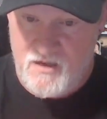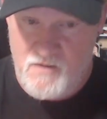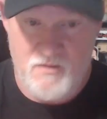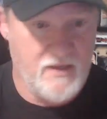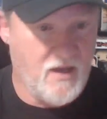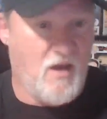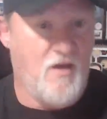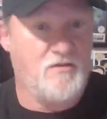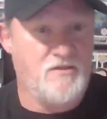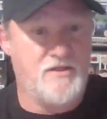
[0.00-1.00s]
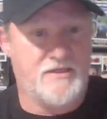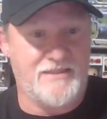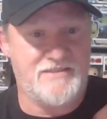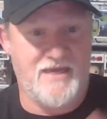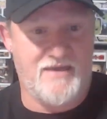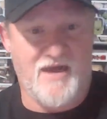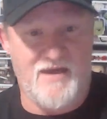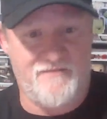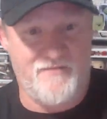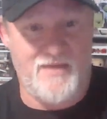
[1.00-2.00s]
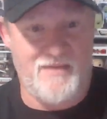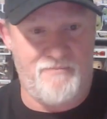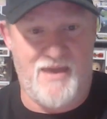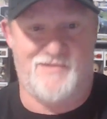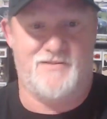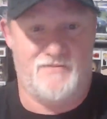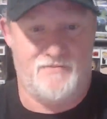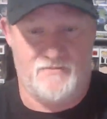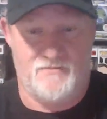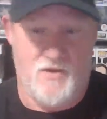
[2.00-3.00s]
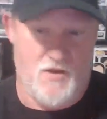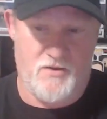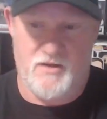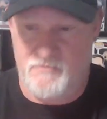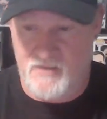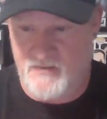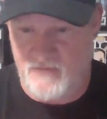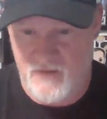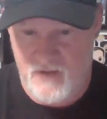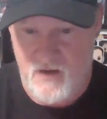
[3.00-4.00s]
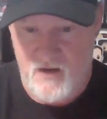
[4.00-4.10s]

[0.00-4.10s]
And we're like, oh, look, it's that guy from that band. Okay, whatever.